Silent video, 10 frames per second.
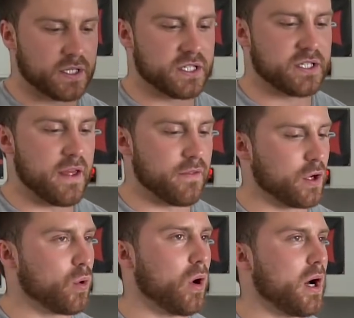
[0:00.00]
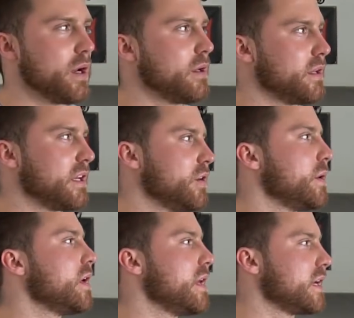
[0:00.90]
to extend the quad, like you're
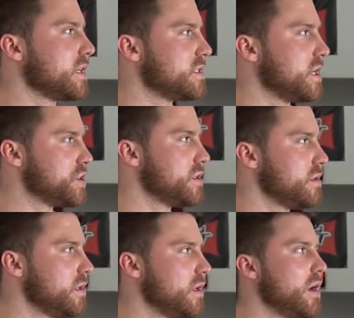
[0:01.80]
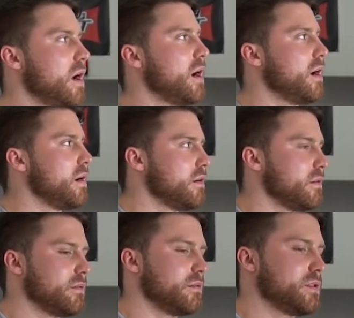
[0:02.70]
doing a leg extension,
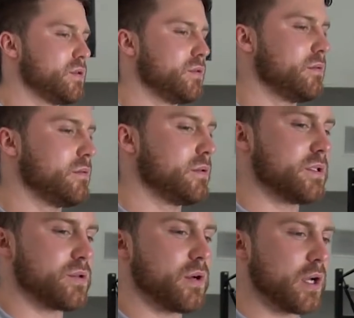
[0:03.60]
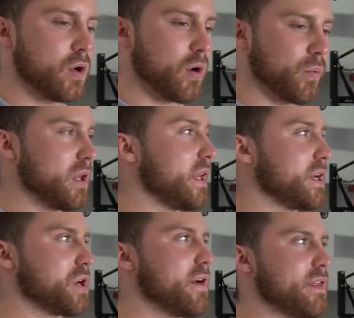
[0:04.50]
to sort of incorporate
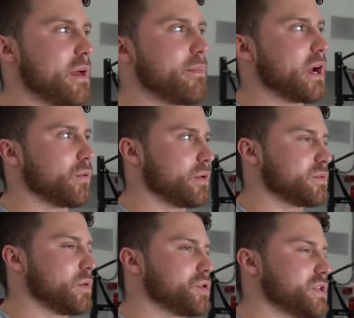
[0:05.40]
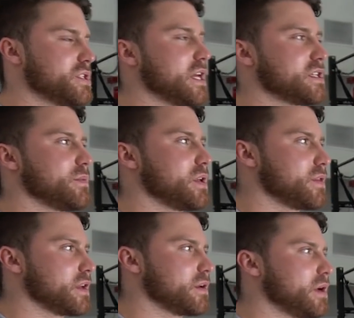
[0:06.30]
leg drive in that backwards motion. Is that something you
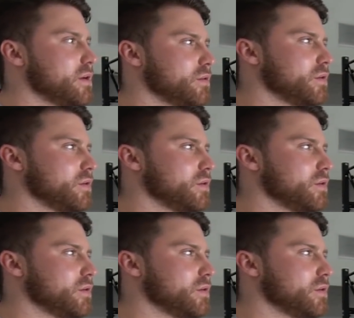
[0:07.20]
think about,